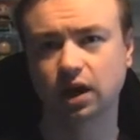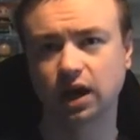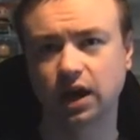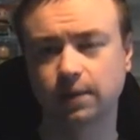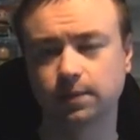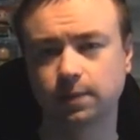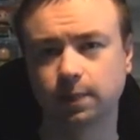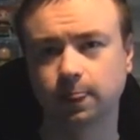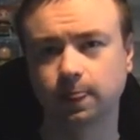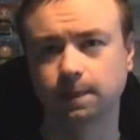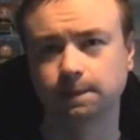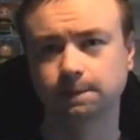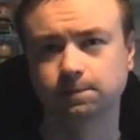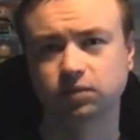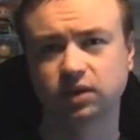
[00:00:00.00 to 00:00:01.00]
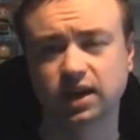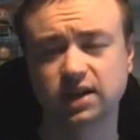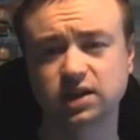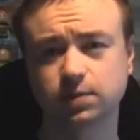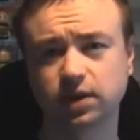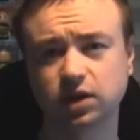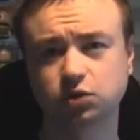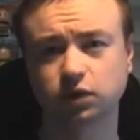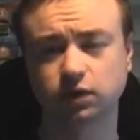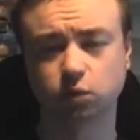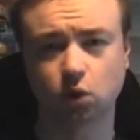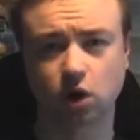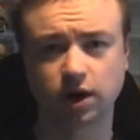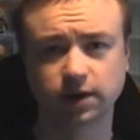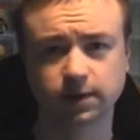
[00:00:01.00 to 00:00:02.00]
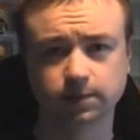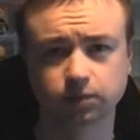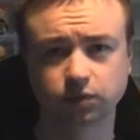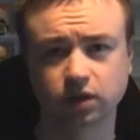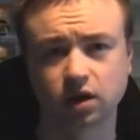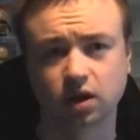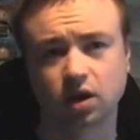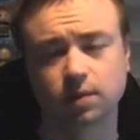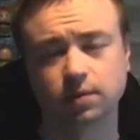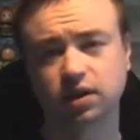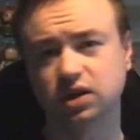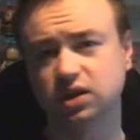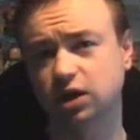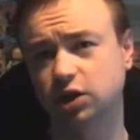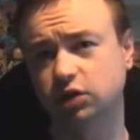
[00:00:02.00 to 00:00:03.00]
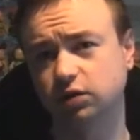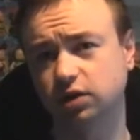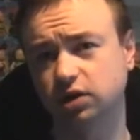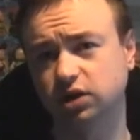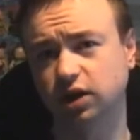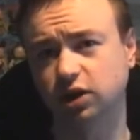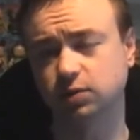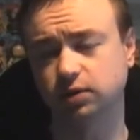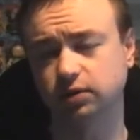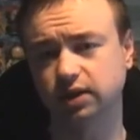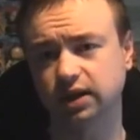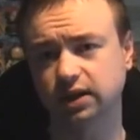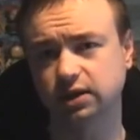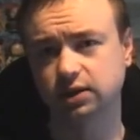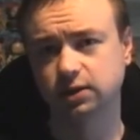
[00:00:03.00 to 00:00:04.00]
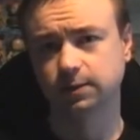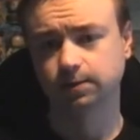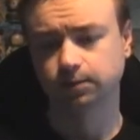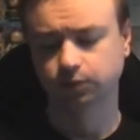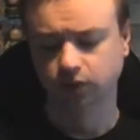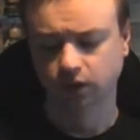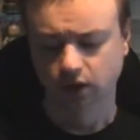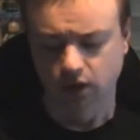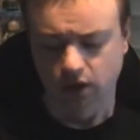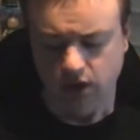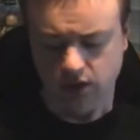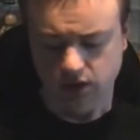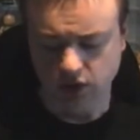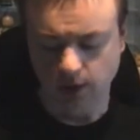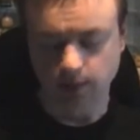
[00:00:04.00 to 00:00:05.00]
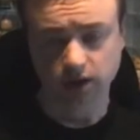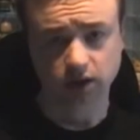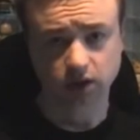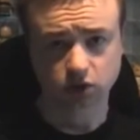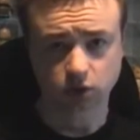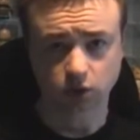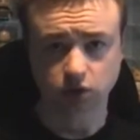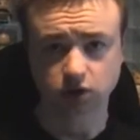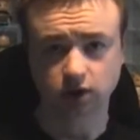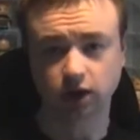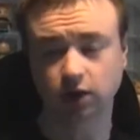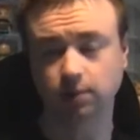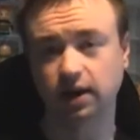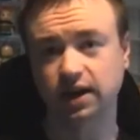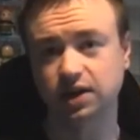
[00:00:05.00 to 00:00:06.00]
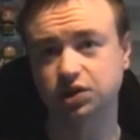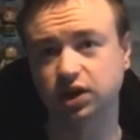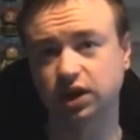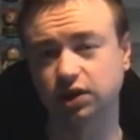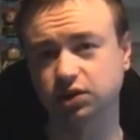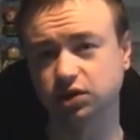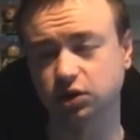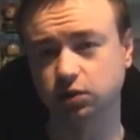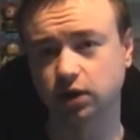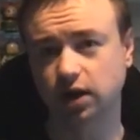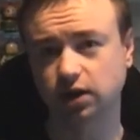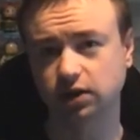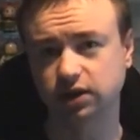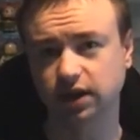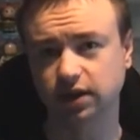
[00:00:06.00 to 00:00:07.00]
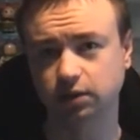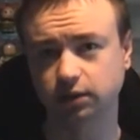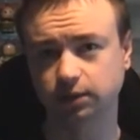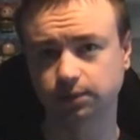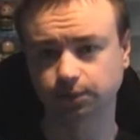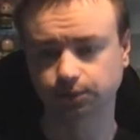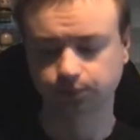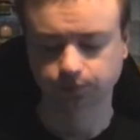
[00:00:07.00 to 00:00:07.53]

Here's a picture of one, but there's loads of others going to be released. So I'm not going to talk too long about each thing because there's quite a lot to get through.